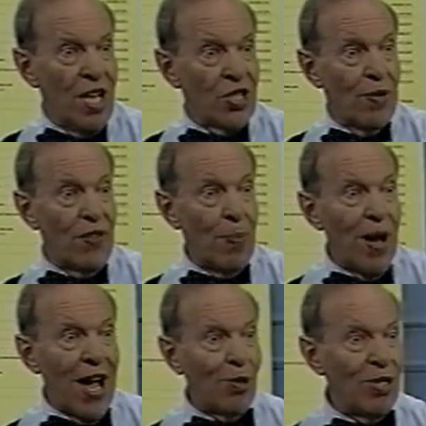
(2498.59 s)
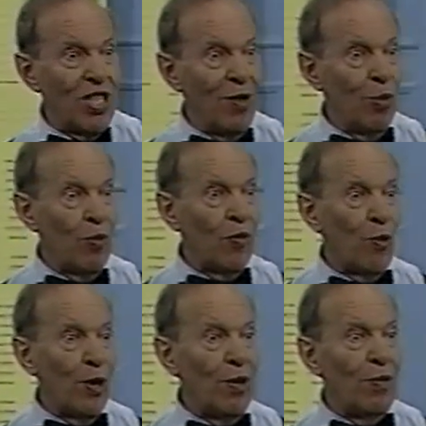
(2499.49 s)
So if they buy the receivable
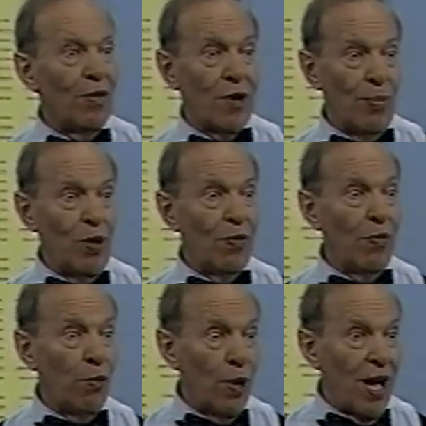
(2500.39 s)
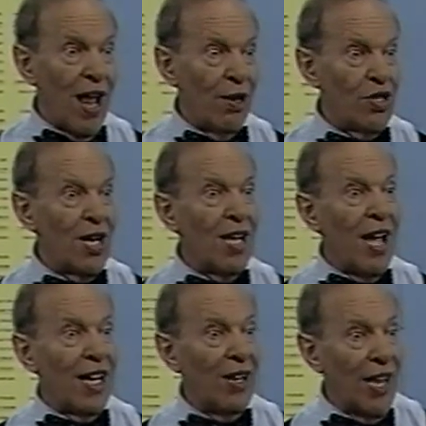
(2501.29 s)
from you for $4
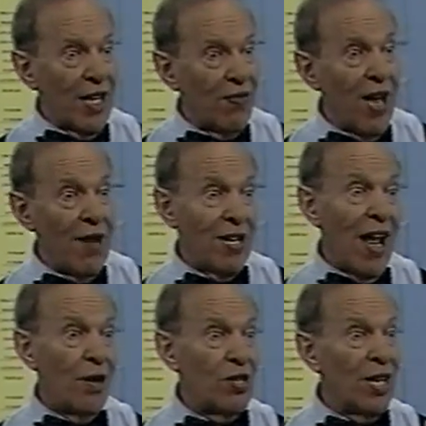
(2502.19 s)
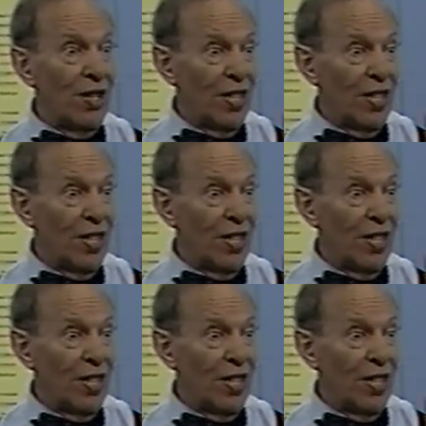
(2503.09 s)
and collect $5,